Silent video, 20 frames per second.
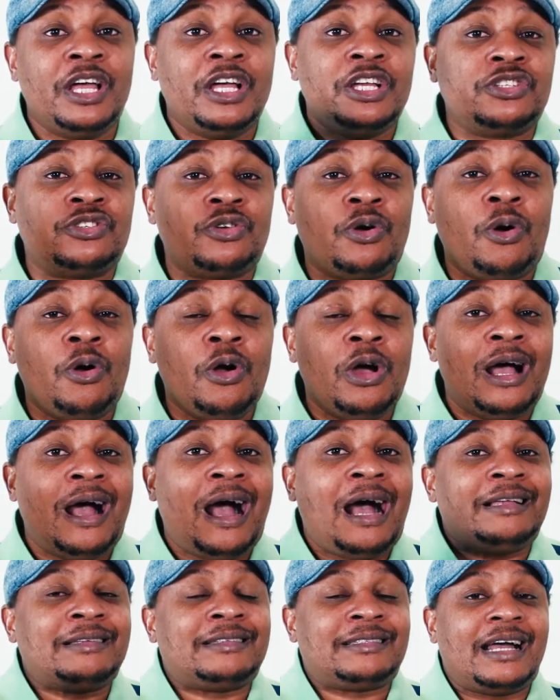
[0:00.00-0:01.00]
So
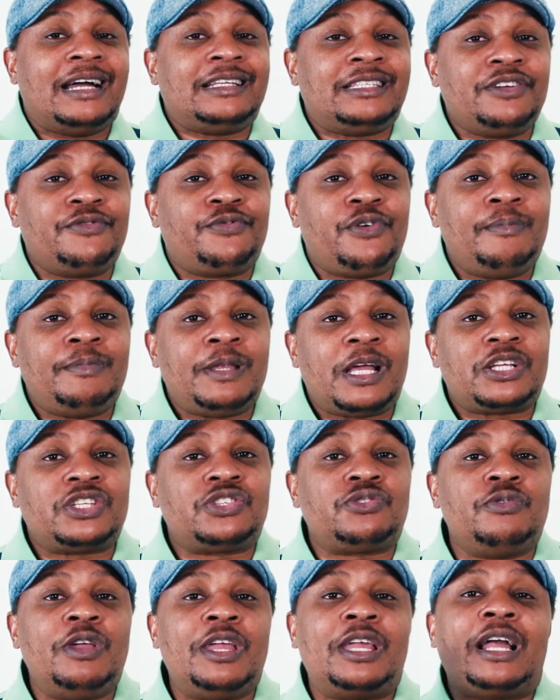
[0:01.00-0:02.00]
starting from
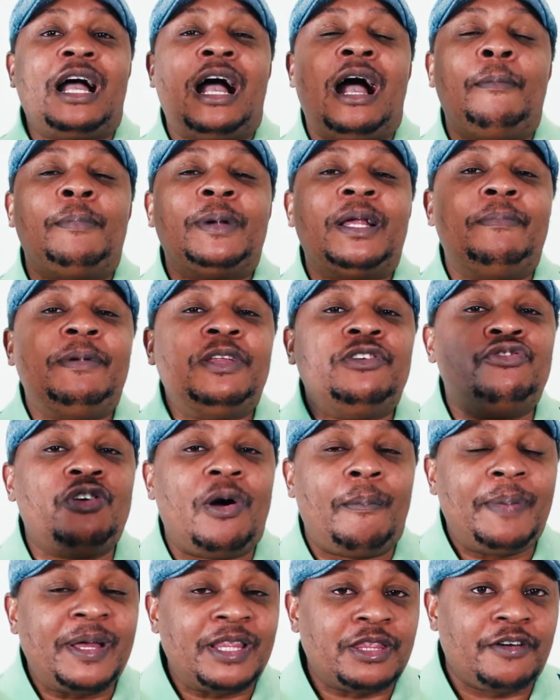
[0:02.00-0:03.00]
next week, I'm going to be
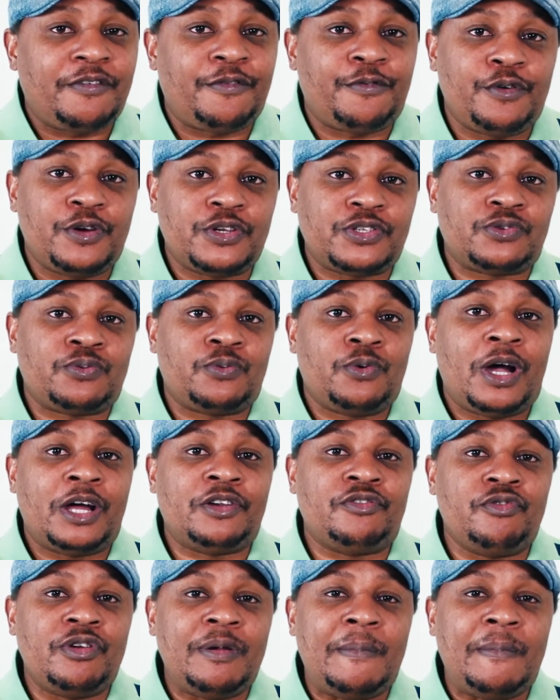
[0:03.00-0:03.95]
dropping the first one.